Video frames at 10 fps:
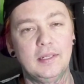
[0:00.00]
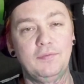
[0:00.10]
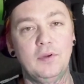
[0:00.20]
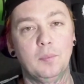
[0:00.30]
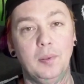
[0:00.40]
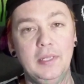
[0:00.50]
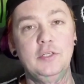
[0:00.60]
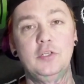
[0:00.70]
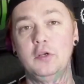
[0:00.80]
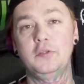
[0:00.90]
if you're
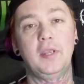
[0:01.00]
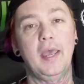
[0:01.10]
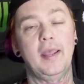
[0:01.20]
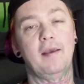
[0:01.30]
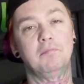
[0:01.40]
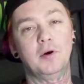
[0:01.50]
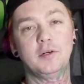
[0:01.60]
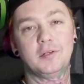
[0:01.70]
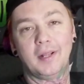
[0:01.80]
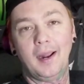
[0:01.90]
playing shows, you got to have
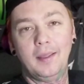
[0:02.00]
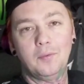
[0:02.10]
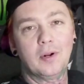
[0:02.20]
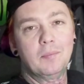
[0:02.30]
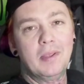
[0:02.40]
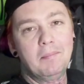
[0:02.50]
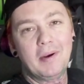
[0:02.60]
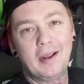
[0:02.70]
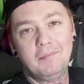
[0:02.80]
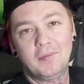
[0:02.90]
merch, and I highly recommend
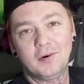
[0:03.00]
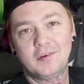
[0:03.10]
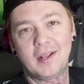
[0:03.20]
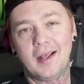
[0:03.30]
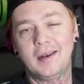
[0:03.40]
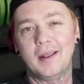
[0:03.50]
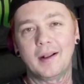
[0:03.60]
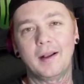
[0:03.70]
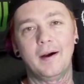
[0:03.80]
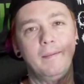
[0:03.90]

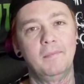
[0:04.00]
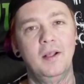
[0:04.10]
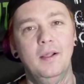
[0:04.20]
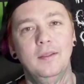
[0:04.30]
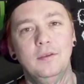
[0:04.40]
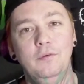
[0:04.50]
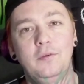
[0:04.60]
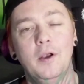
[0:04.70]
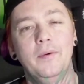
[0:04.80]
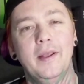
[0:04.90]
mymerchguy.com. Use
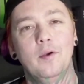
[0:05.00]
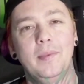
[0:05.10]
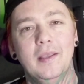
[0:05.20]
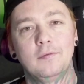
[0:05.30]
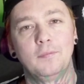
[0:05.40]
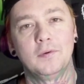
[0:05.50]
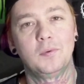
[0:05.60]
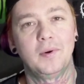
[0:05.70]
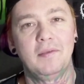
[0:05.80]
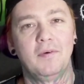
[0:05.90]
code
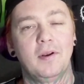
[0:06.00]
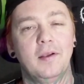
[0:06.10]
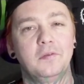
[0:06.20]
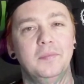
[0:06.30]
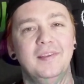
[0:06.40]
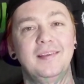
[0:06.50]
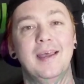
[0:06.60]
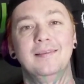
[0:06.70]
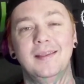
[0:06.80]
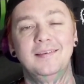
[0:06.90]
LBS420 for an awesome
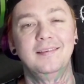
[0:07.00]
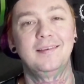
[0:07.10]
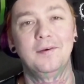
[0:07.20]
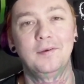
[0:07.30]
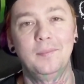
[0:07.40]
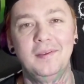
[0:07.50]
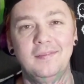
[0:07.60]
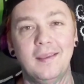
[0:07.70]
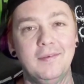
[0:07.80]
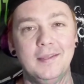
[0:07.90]
discount, and that discount could be
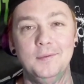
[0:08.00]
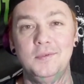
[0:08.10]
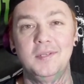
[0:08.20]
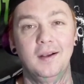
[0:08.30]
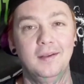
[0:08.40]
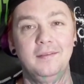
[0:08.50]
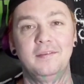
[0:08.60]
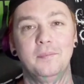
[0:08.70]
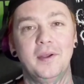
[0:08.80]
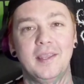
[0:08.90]
saving you
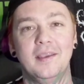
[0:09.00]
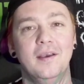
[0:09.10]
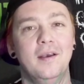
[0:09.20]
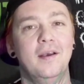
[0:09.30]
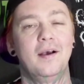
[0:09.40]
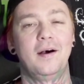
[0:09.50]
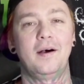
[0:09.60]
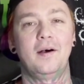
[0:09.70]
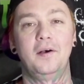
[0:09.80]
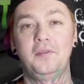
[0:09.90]
tons of money.
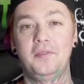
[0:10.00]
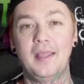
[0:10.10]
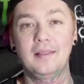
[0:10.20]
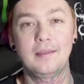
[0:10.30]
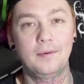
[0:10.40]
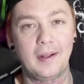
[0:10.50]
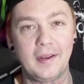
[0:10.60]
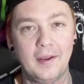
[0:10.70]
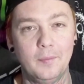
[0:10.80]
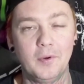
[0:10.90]
Uh, other than that, though, I
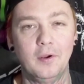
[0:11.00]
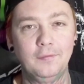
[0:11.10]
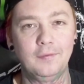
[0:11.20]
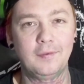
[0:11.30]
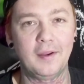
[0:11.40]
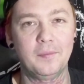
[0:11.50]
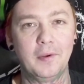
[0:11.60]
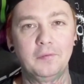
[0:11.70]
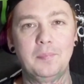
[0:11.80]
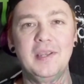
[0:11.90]
am your host who's hired the
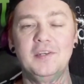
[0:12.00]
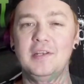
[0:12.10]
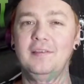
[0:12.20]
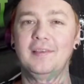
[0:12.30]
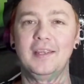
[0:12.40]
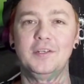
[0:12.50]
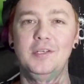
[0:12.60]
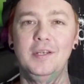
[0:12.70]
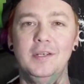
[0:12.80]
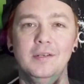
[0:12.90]
most BG saying
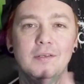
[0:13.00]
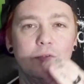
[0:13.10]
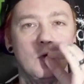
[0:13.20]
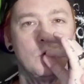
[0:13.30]
cheers,